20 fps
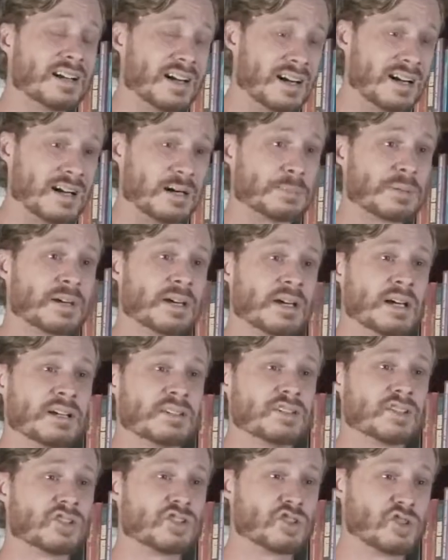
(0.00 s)
up
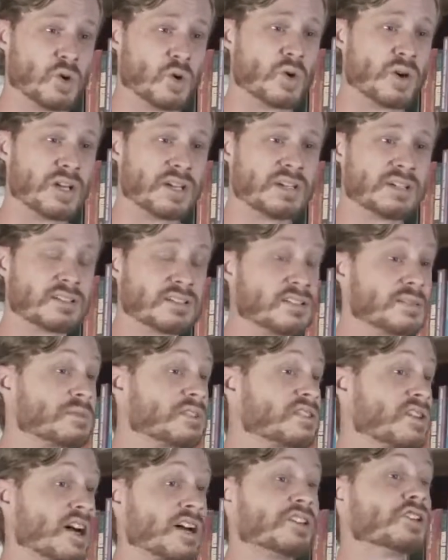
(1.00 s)
to join, to
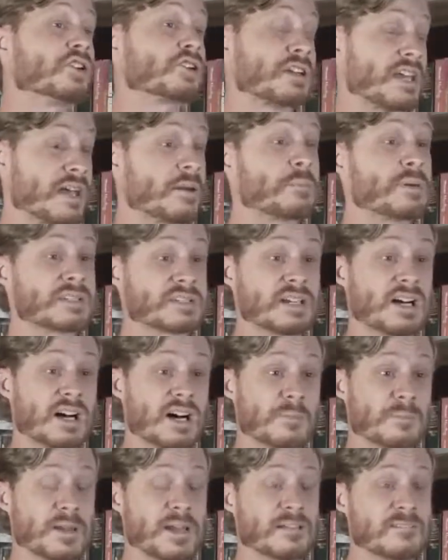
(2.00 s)
sign your campus
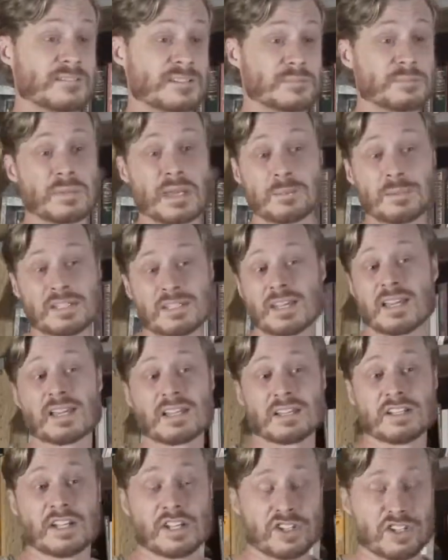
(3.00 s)
up and maybe take
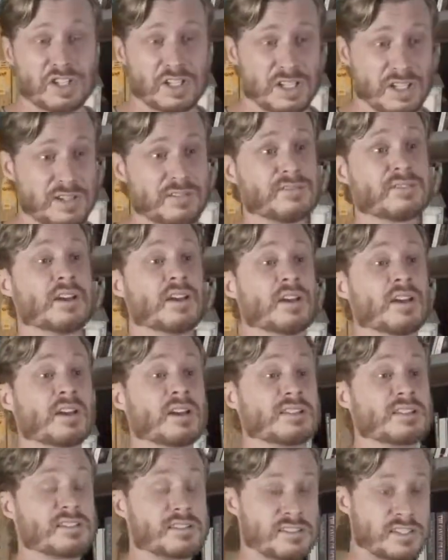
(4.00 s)
initiative
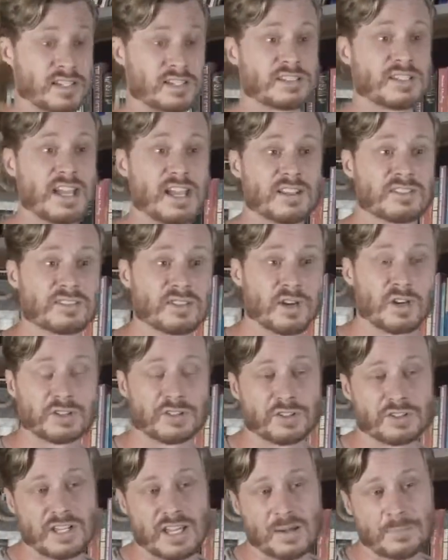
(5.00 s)
to see a tent on
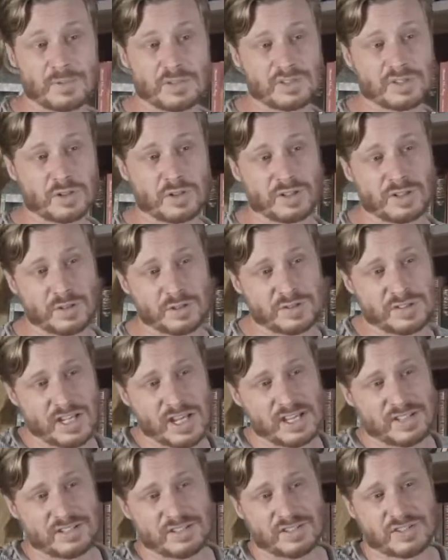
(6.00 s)
your campus during those
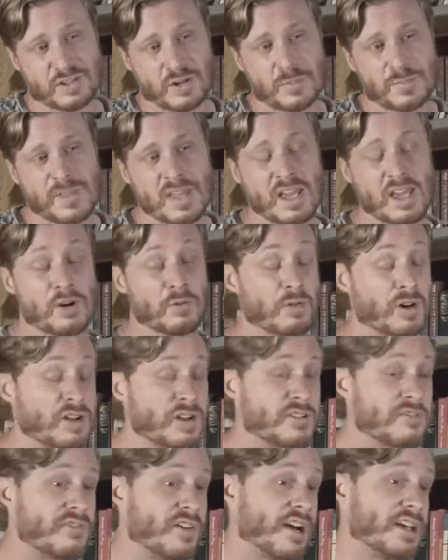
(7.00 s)
days. And so I want
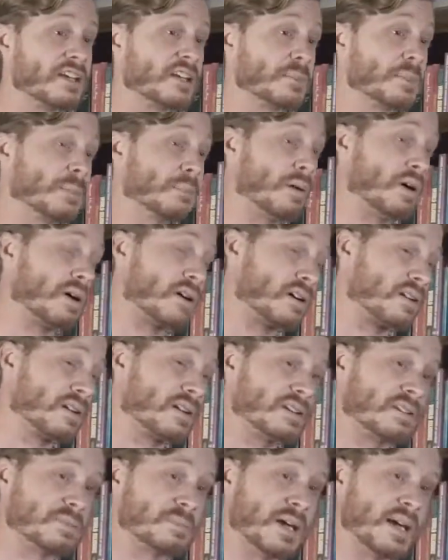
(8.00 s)
to invite you to be part of
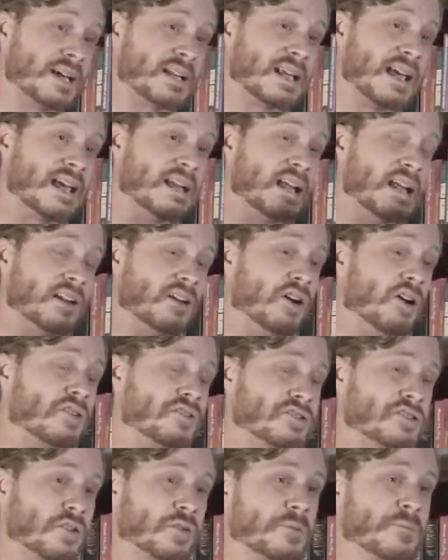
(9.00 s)
this, man. And
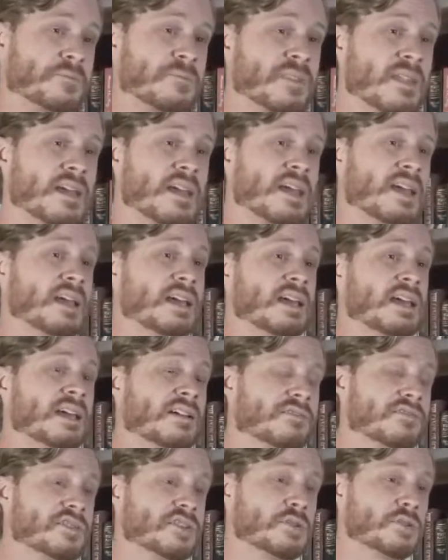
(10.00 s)
also,
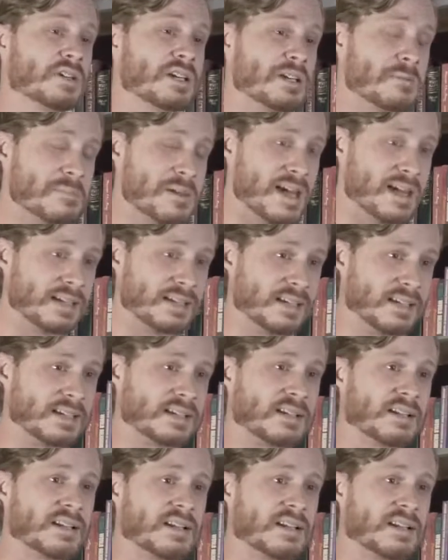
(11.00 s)
if you can make it